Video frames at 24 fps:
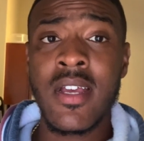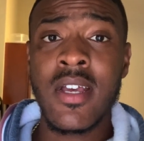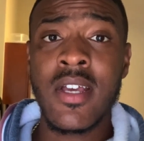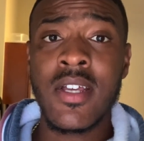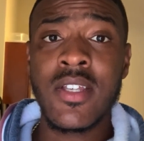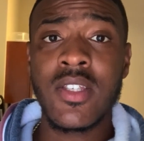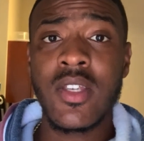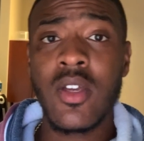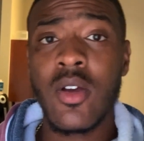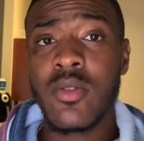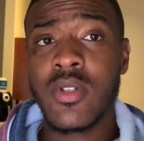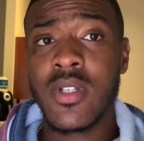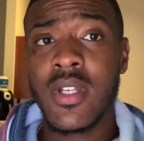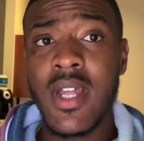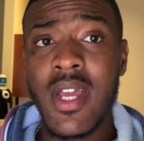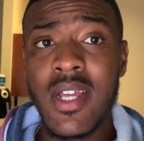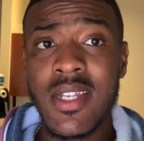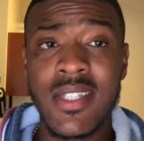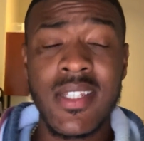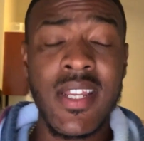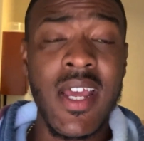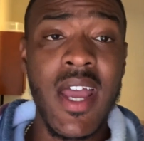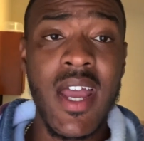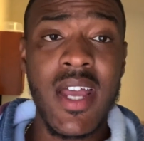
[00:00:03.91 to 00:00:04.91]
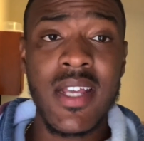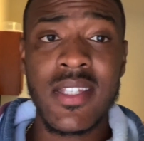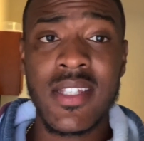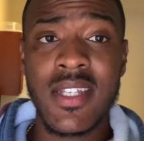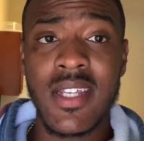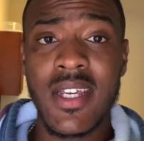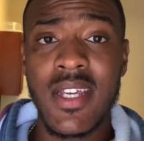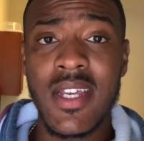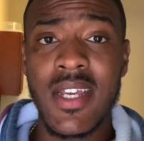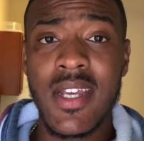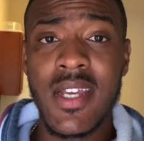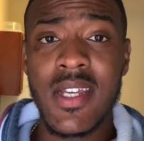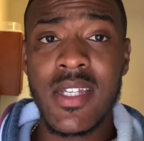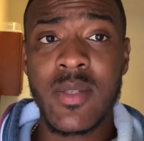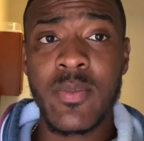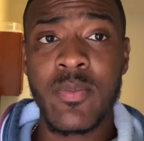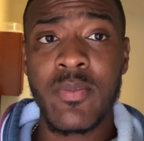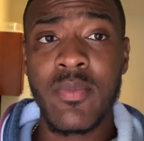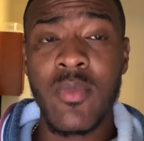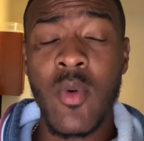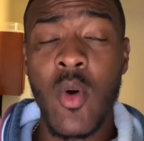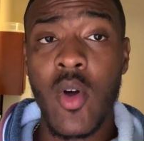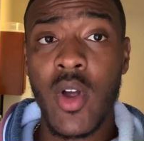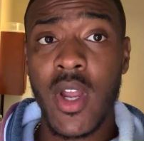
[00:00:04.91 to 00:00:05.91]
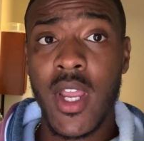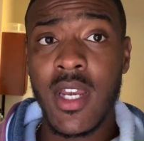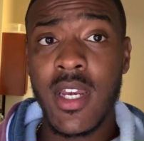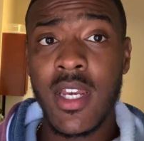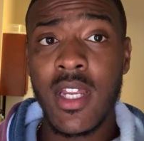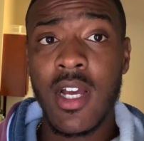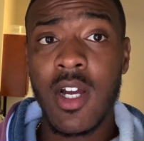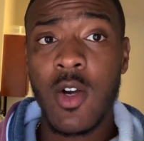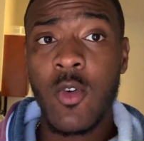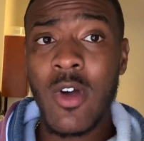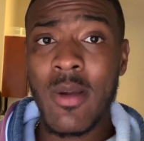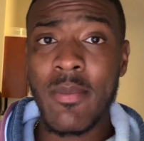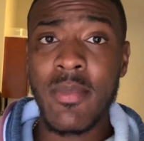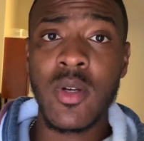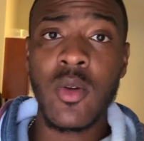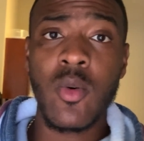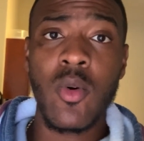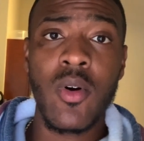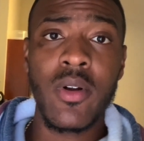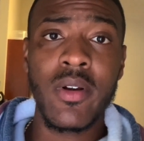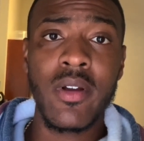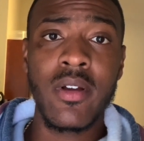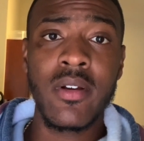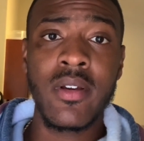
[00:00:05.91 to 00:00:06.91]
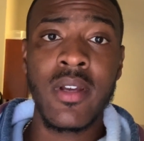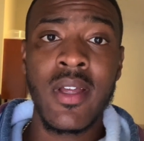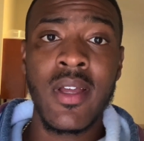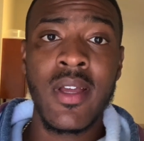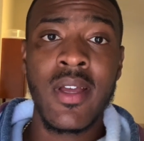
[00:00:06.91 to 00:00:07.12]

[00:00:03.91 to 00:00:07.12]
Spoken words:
So today's task is getting equipment ordered,